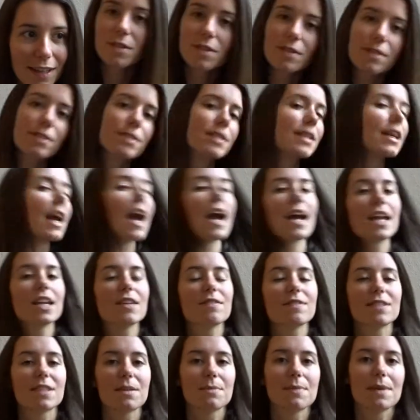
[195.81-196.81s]
To kind
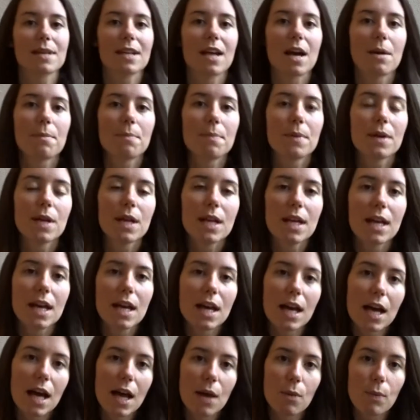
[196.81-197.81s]
of sum it up,
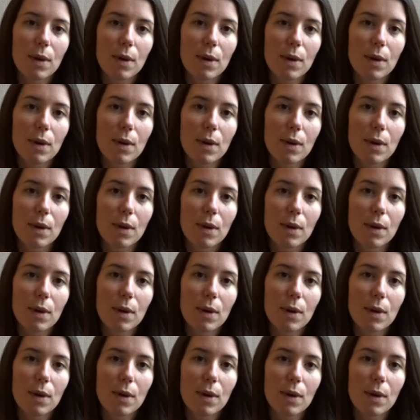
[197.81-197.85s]
I